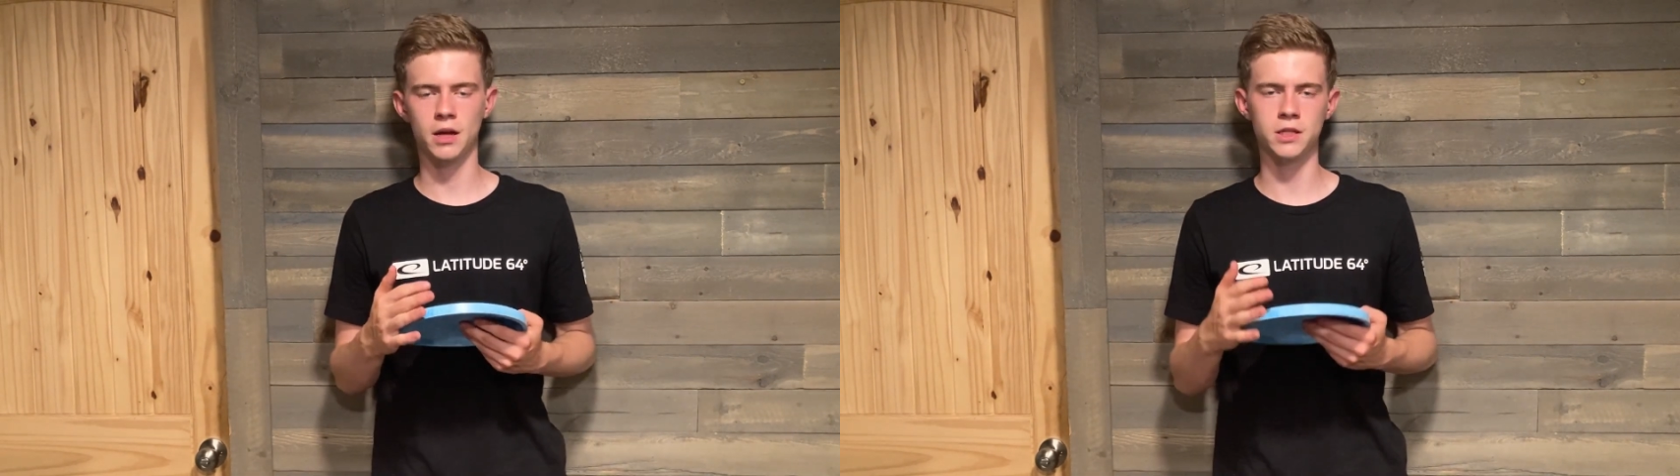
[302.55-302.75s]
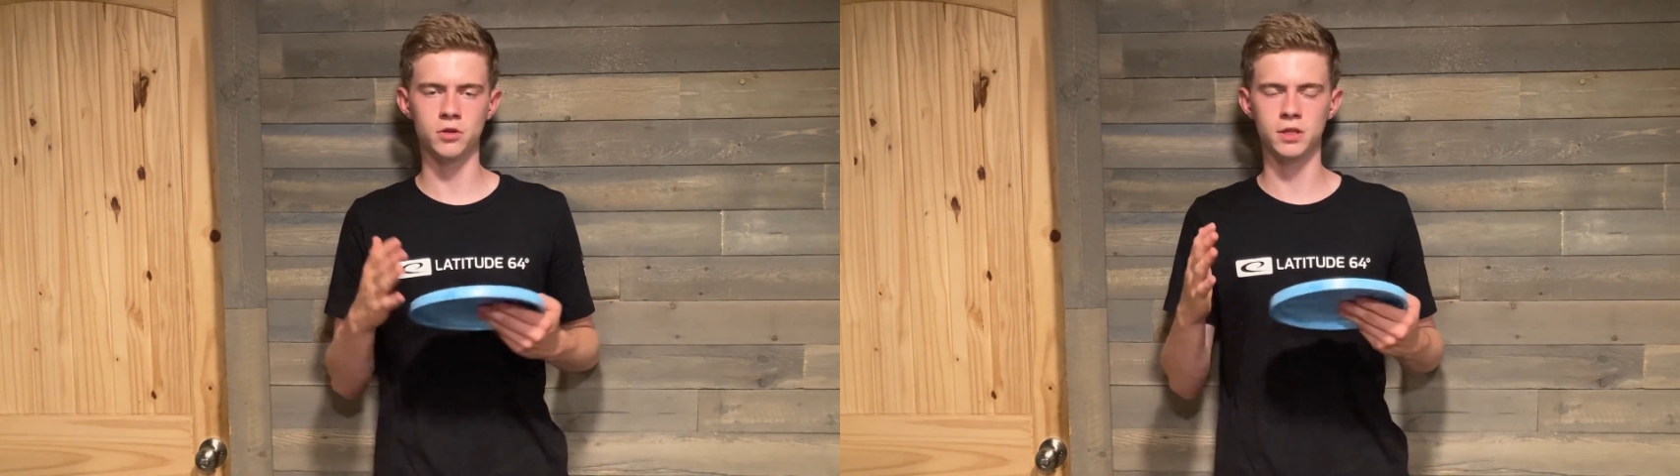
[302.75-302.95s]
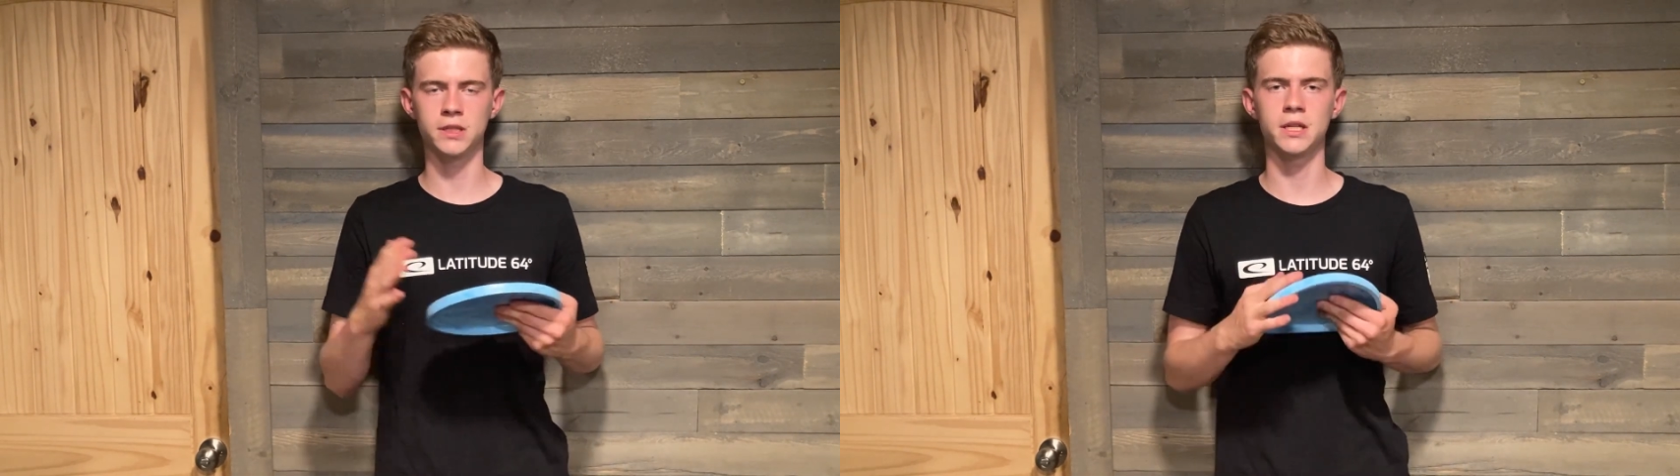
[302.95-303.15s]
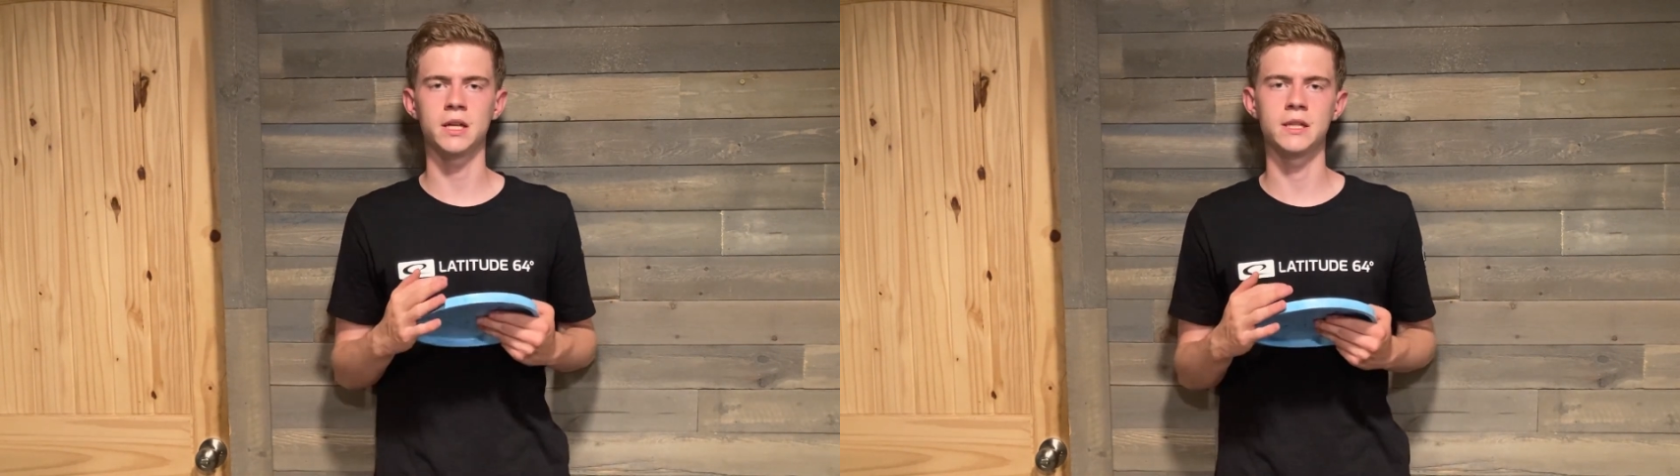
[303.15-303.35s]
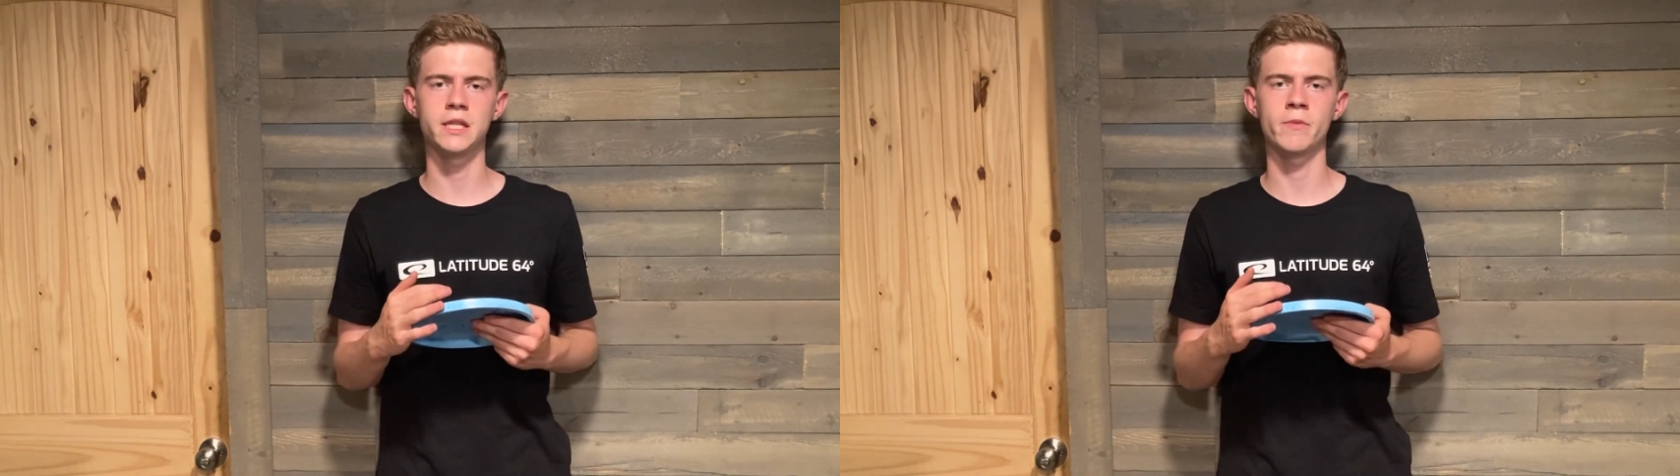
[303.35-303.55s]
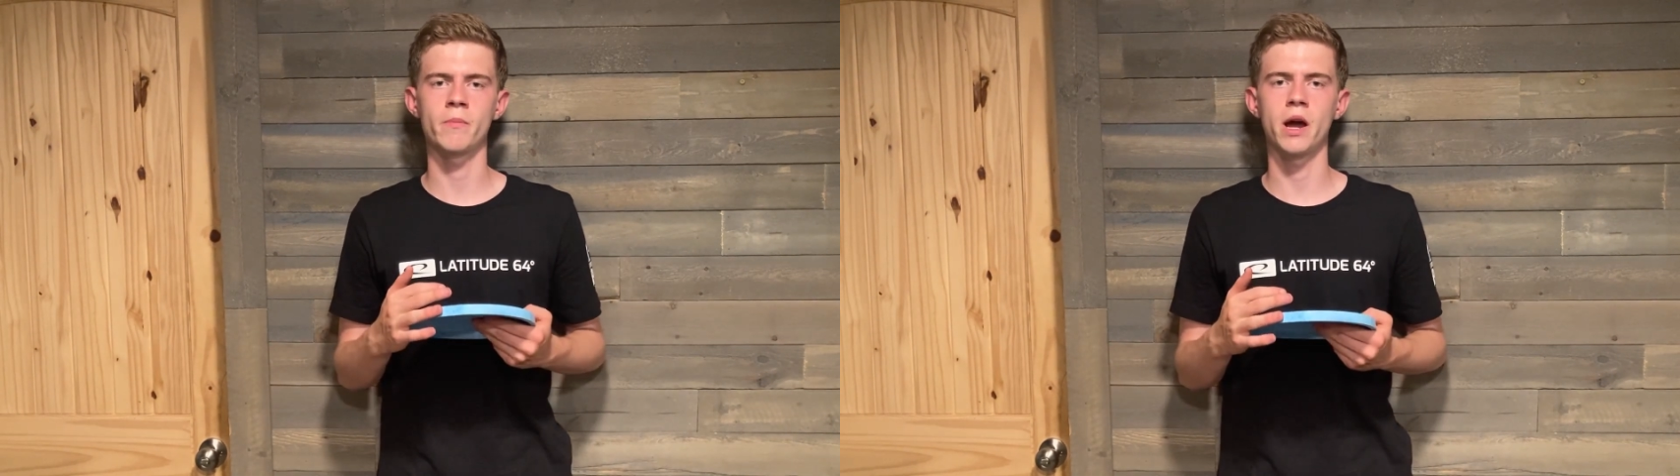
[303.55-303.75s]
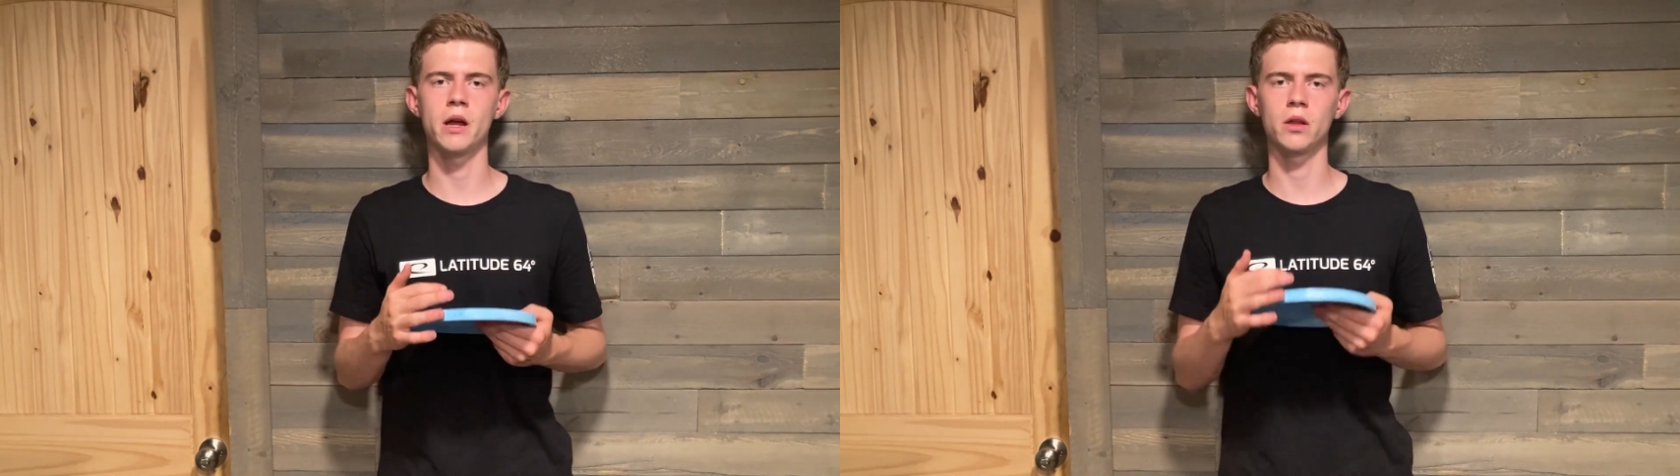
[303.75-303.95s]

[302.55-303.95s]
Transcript: as you could see in some of my